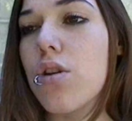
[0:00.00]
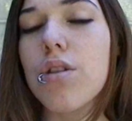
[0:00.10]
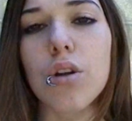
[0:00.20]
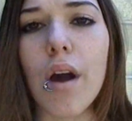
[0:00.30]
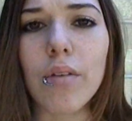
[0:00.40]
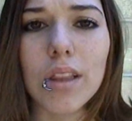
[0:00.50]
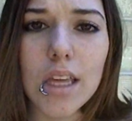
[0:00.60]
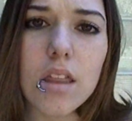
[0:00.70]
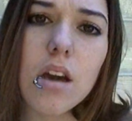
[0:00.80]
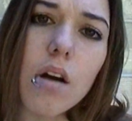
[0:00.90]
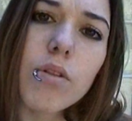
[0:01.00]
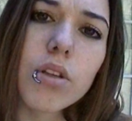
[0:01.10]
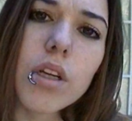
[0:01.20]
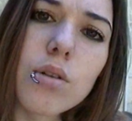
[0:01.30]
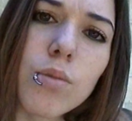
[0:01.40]
sure that you have a lengthy
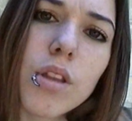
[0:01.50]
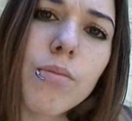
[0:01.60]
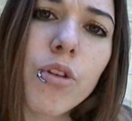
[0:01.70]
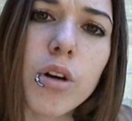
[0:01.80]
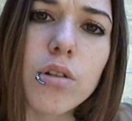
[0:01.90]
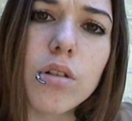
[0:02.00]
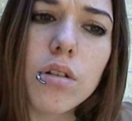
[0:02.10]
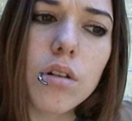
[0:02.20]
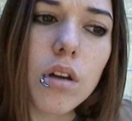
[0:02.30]
conversation with them first.